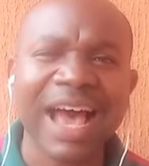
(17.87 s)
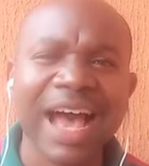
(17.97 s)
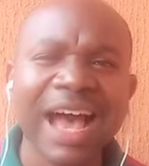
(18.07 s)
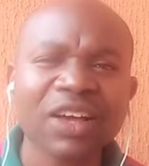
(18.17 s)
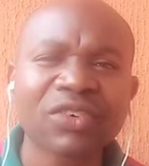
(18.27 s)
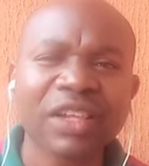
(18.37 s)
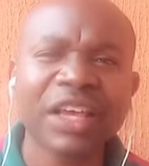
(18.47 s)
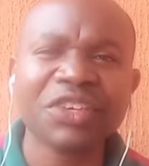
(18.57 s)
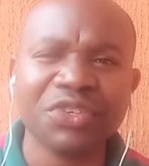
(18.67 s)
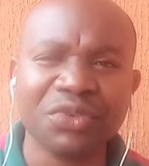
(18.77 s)
are
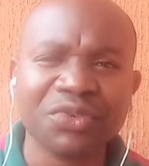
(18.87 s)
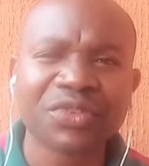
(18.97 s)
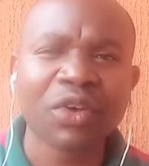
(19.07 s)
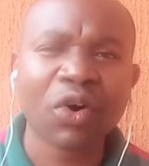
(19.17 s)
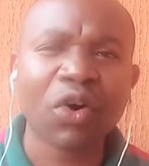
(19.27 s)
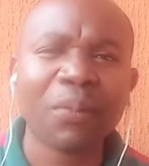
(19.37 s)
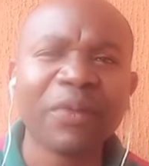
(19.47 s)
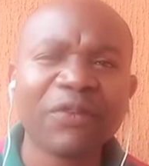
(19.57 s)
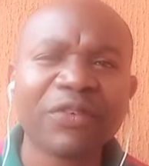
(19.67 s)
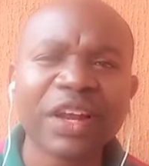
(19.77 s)
actually used or
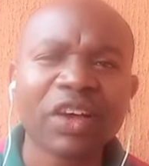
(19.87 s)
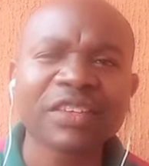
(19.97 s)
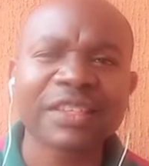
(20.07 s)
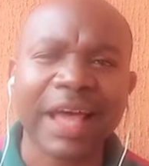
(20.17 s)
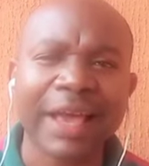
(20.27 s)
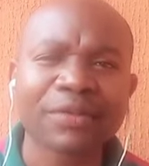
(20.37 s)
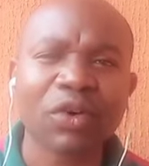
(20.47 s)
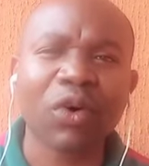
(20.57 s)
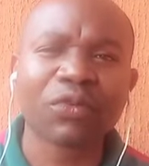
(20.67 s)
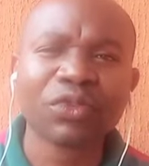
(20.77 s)
various types
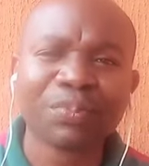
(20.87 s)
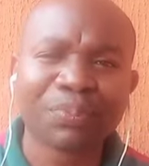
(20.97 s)
of